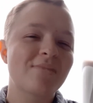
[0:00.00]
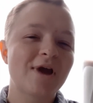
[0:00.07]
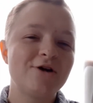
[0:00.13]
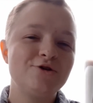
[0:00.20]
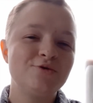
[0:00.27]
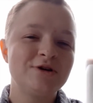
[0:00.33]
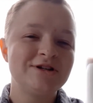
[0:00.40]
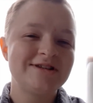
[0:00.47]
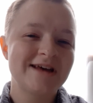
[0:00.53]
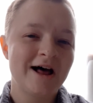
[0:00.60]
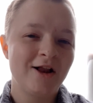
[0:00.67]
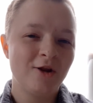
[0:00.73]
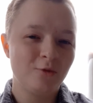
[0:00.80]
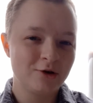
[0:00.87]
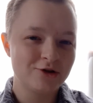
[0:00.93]
You can
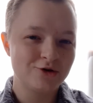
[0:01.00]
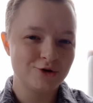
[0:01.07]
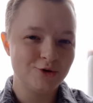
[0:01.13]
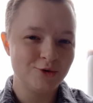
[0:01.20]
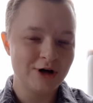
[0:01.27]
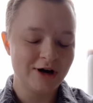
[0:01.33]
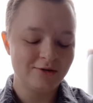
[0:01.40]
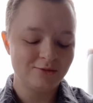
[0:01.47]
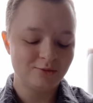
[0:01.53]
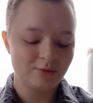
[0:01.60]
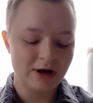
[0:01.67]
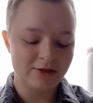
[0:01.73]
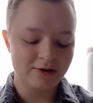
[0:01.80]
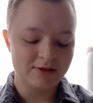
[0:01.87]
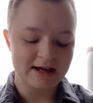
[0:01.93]
tell with tuna
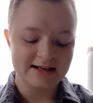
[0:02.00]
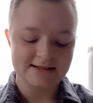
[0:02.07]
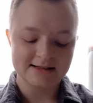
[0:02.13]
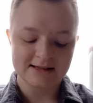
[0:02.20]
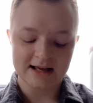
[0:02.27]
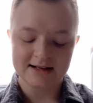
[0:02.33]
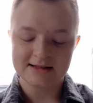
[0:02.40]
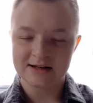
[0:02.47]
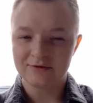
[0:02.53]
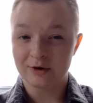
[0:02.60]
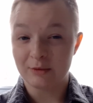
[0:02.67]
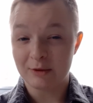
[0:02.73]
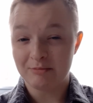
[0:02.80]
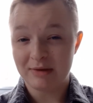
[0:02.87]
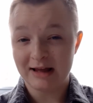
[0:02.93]
whether they slice it from
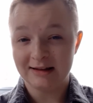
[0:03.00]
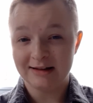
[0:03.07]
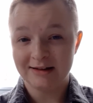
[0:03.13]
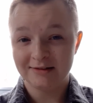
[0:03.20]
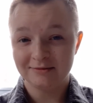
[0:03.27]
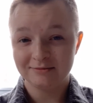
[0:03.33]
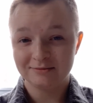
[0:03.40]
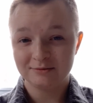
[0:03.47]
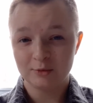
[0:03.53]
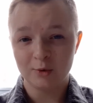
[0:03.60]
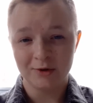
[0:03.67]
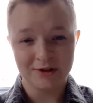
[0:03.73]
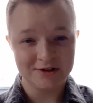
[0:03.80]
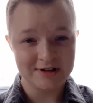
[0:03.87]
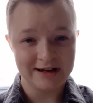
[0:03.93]
the belly or
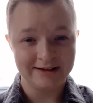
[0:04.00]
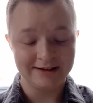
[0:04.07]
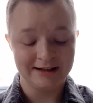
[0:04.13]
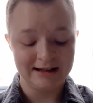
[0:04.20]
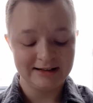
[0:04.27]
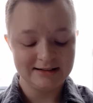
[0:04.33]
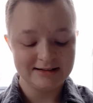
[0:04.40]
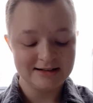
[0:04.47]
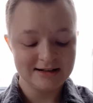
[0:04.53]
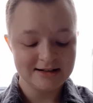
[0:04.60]
the tail end.